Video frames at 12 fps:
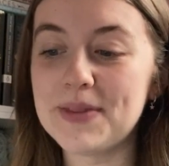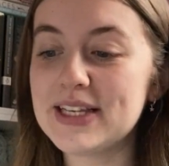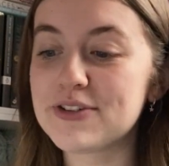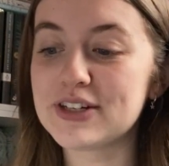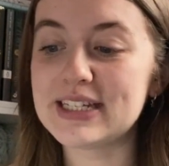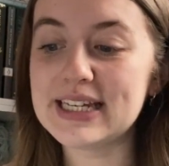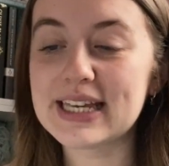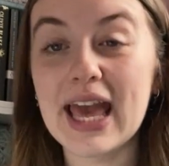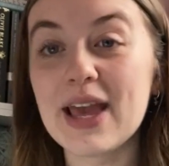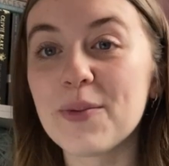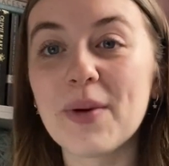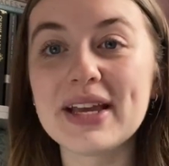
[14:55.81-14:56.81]
these are a
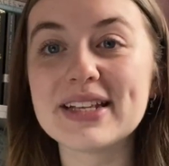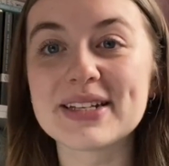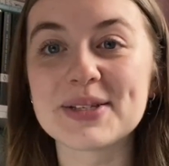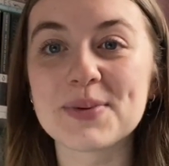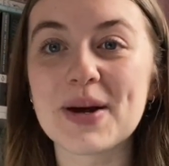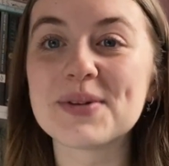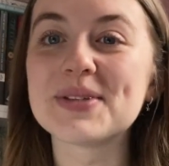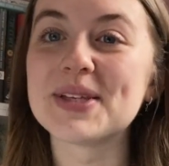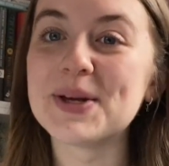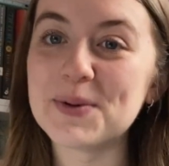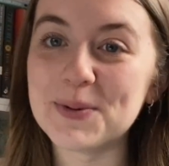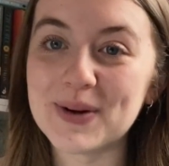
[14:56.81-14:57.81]
DK weight as well so
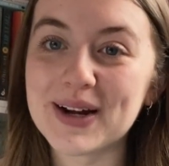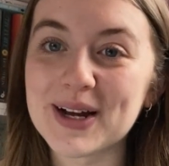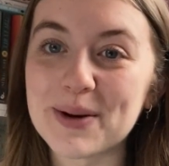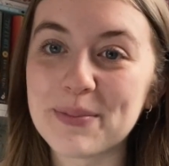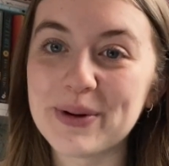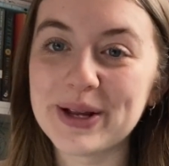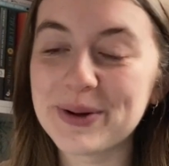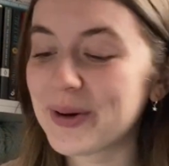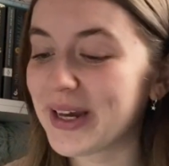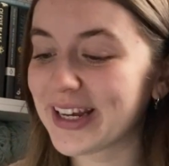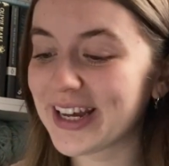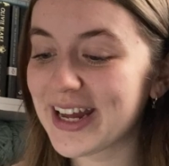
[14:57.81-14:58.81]
they will work up pretty
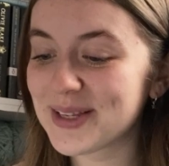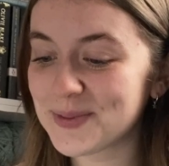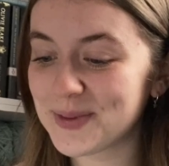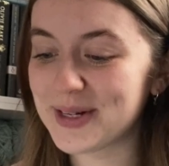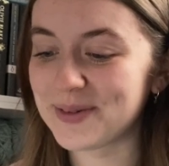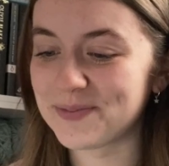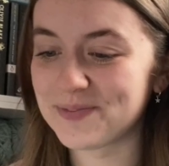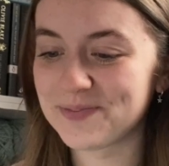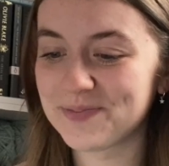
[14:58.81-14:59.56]
quick as well